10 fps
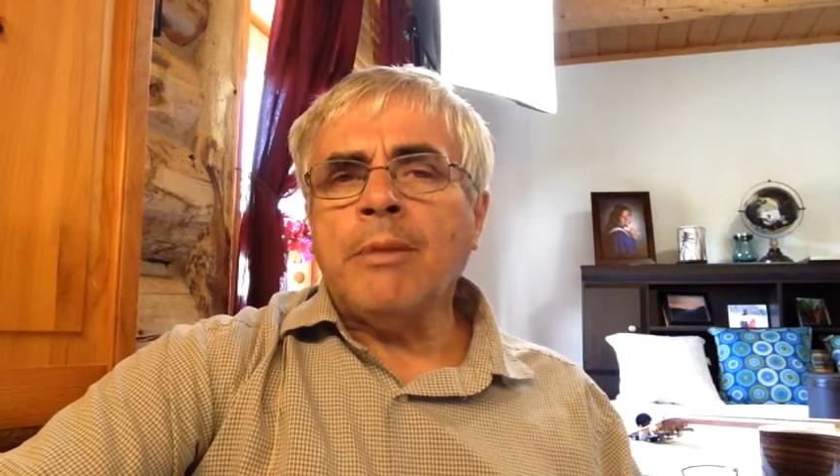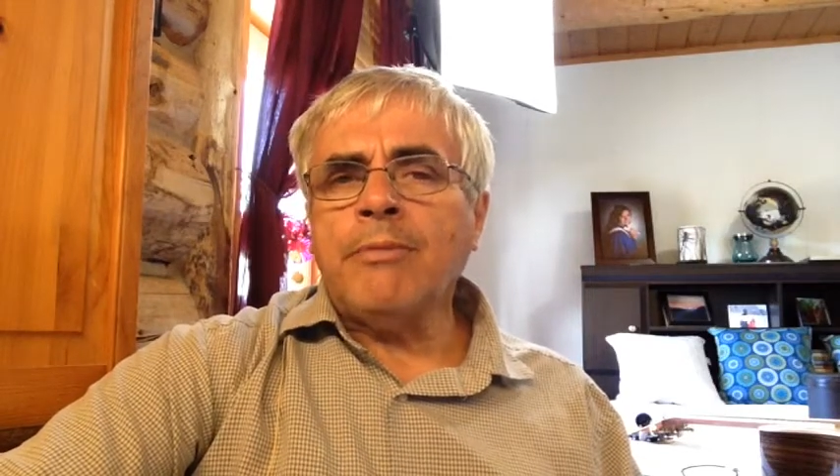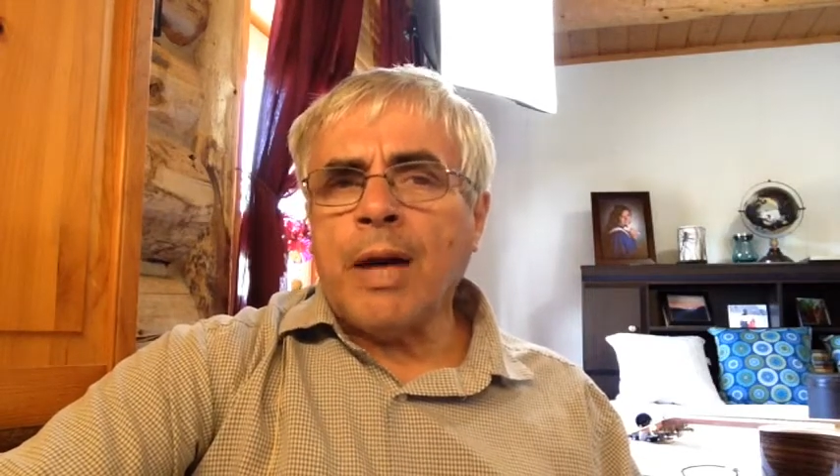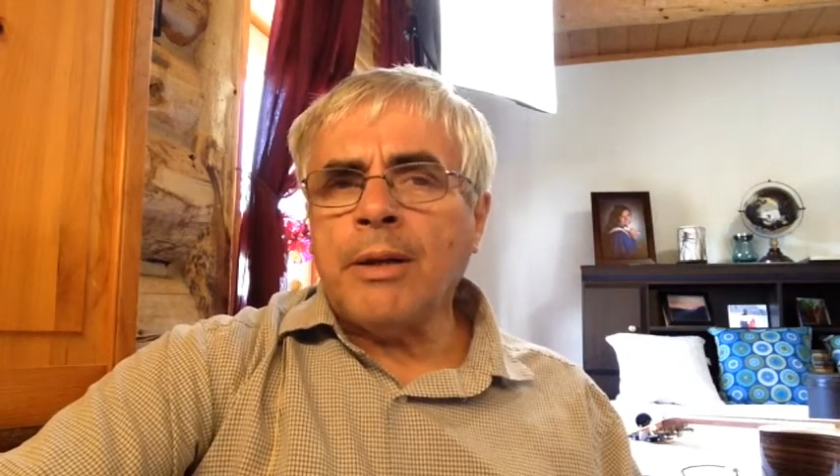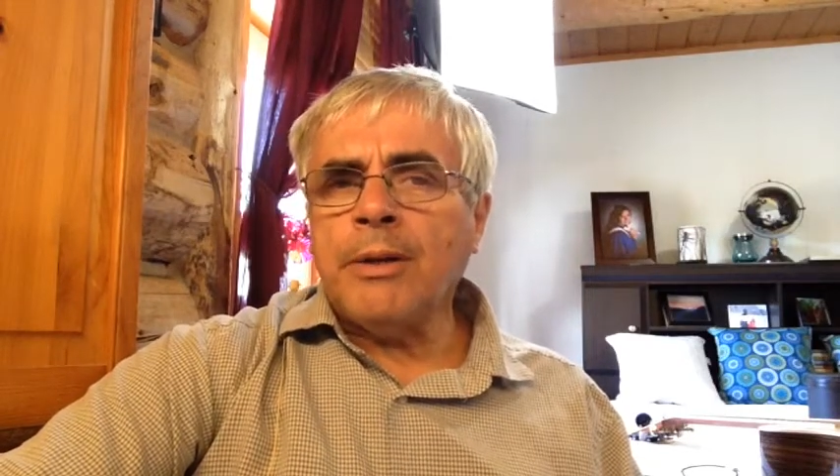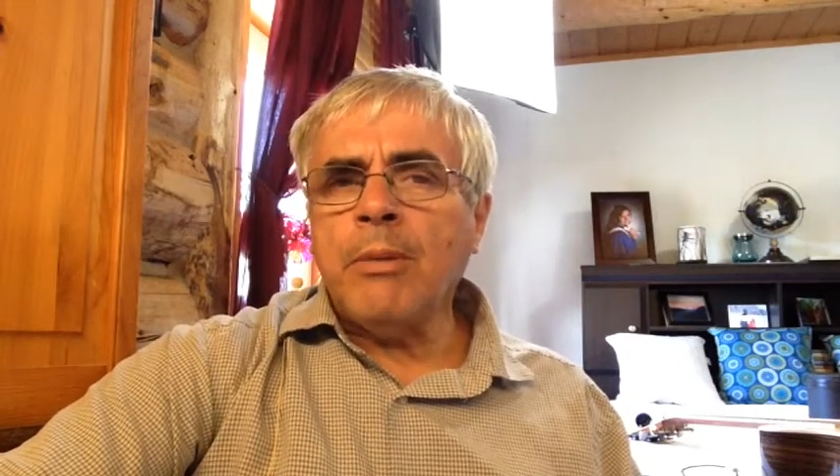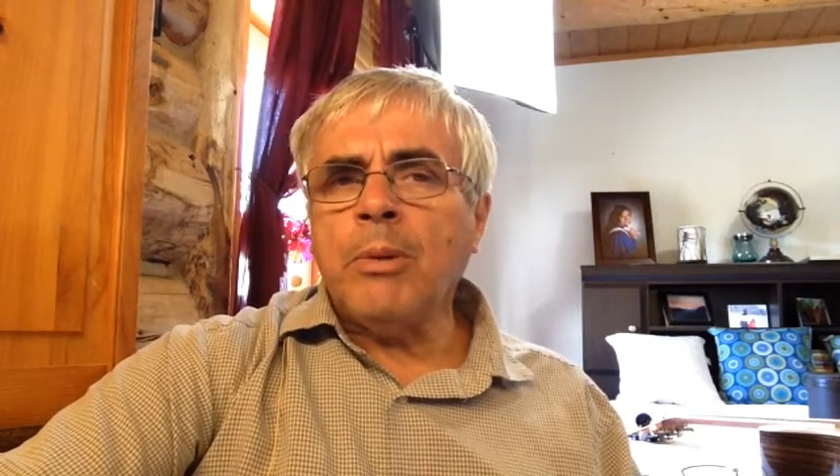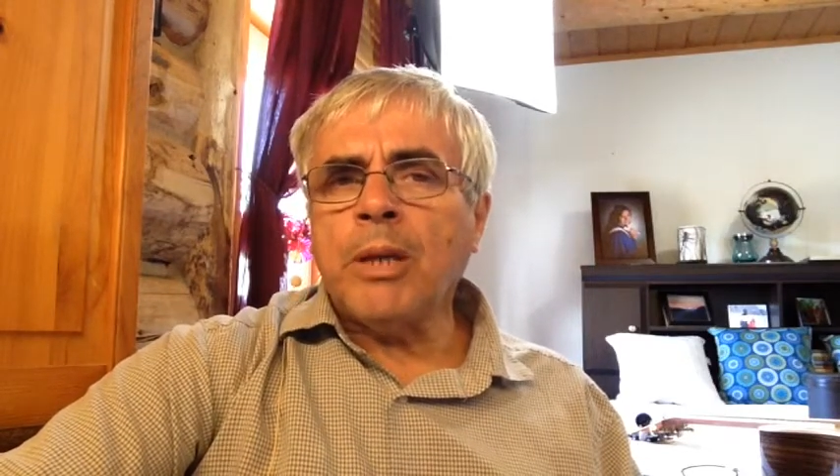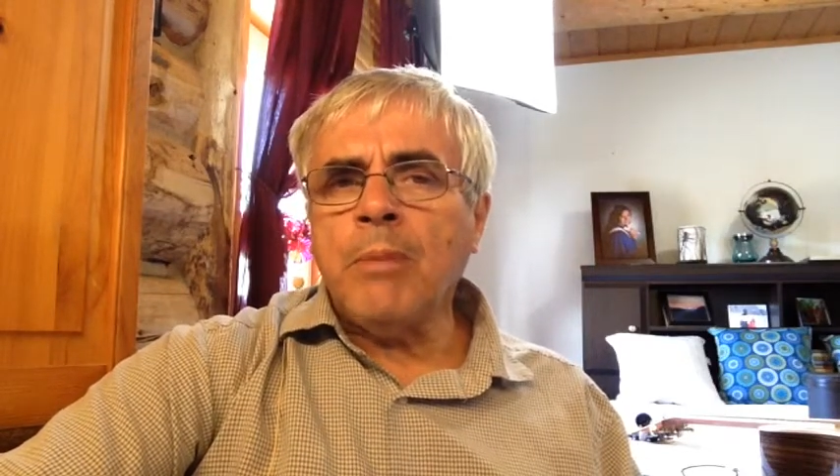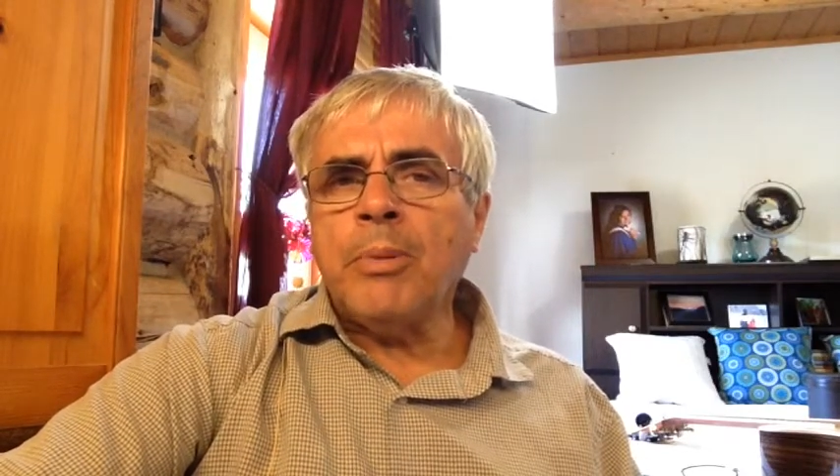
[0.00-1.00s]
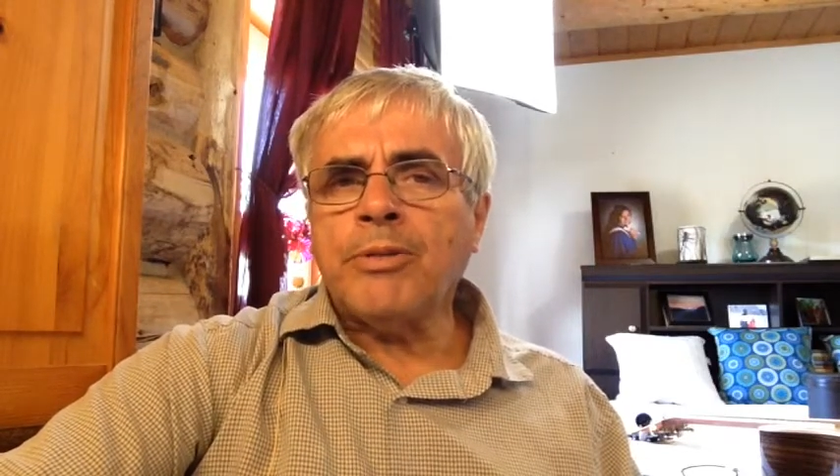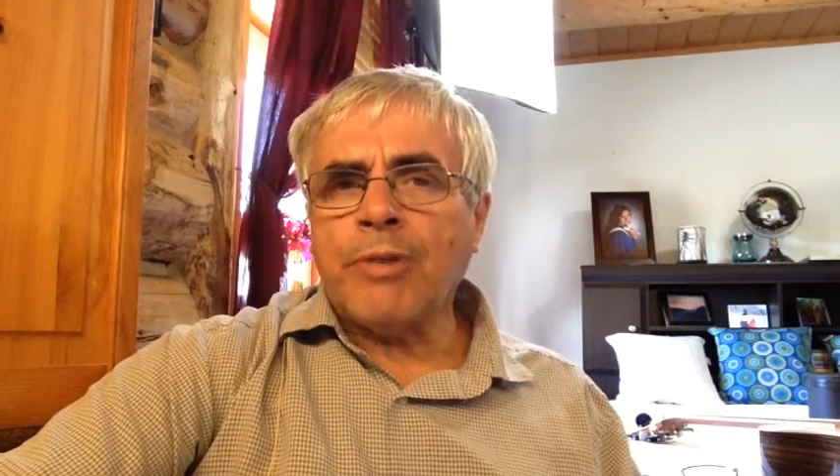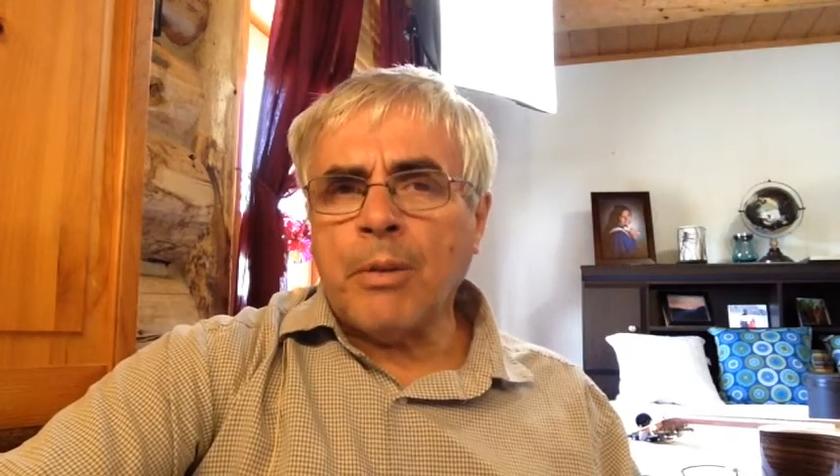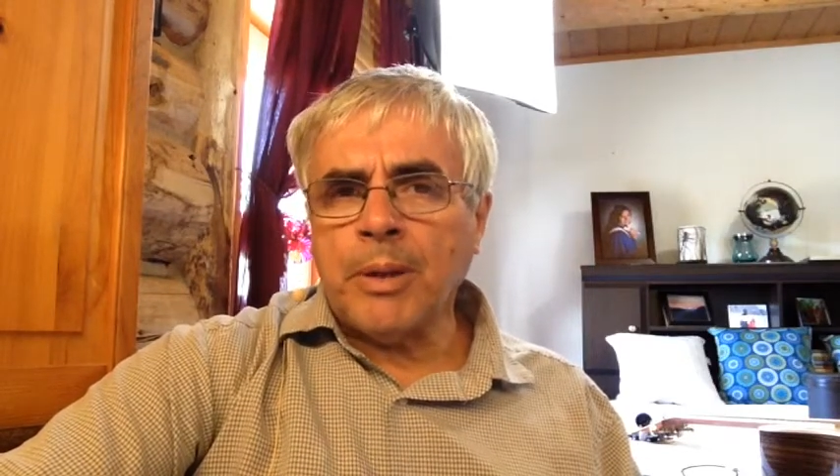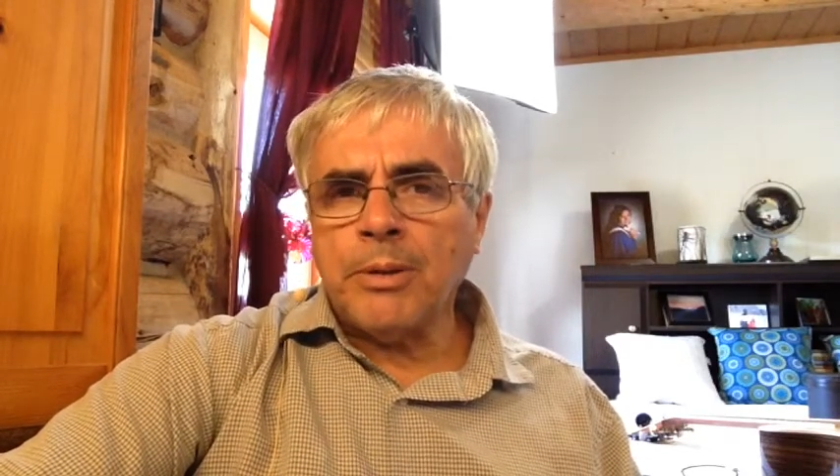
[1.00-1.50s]
and vanity will keep us
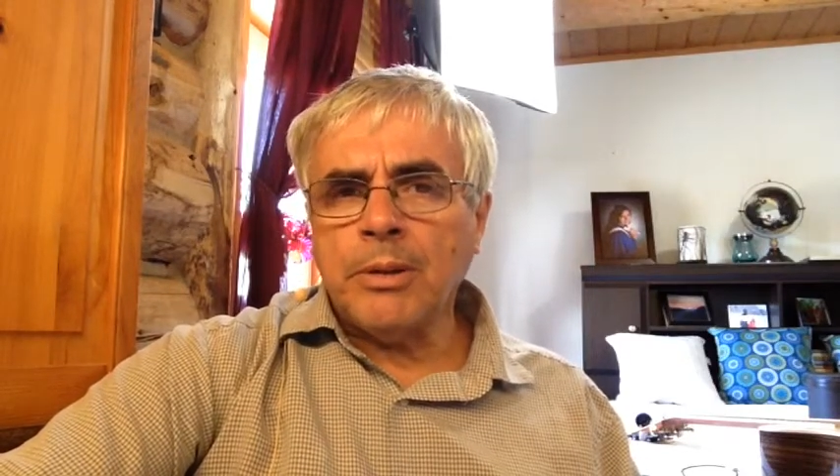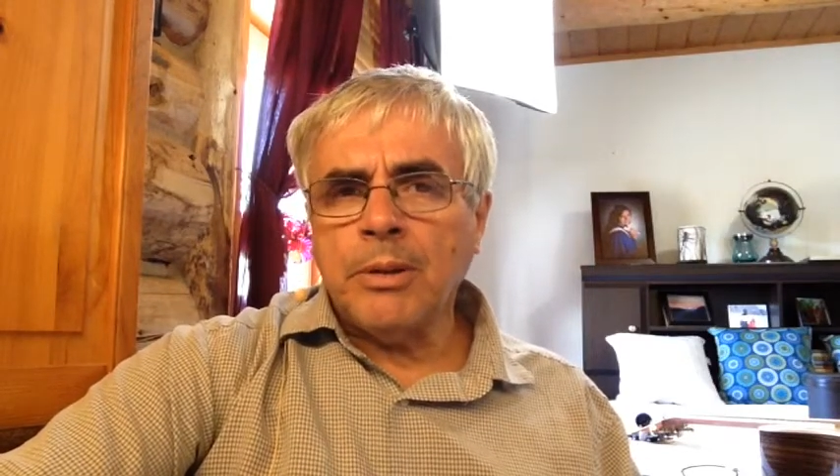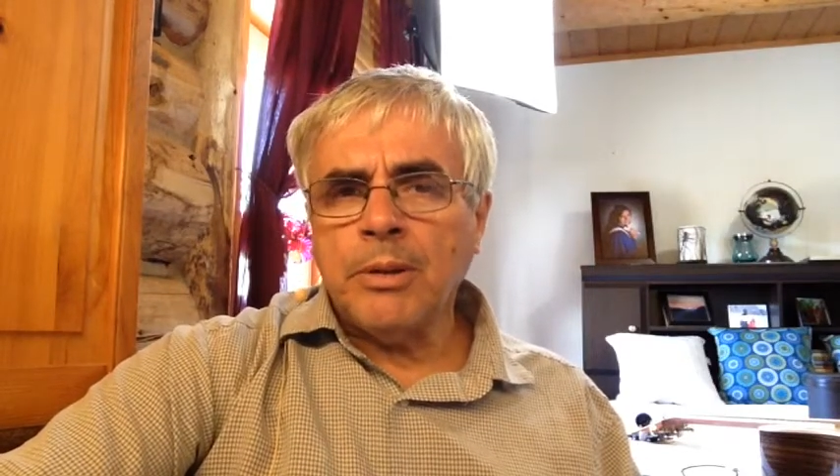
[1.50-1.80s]
from it.